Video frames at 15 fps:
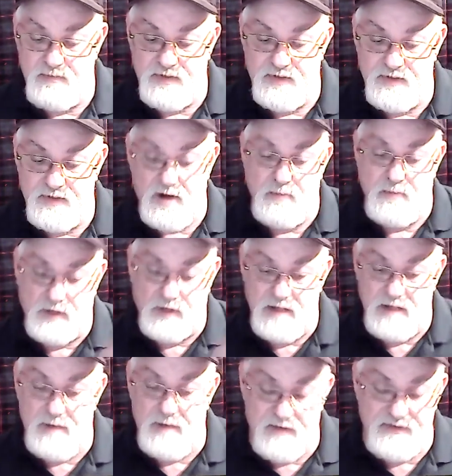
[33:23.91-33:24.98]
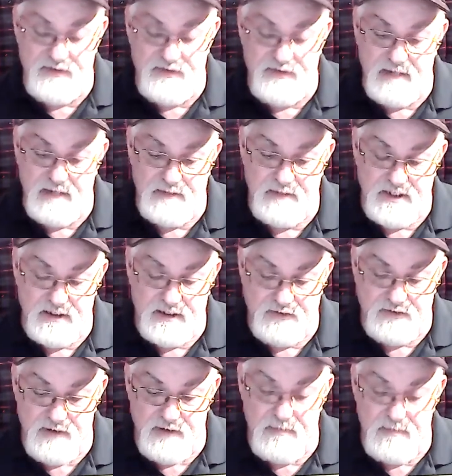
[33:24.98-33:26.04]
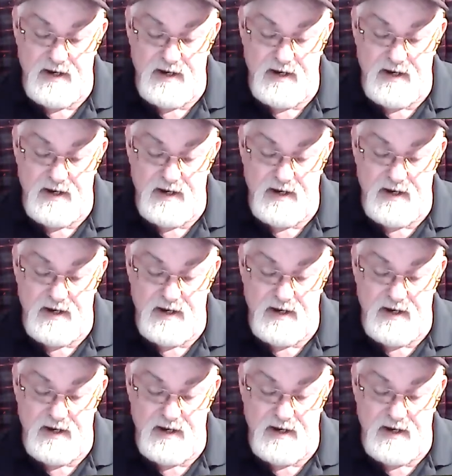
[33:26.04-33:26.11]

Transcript: The top will come off the stainless steel drum.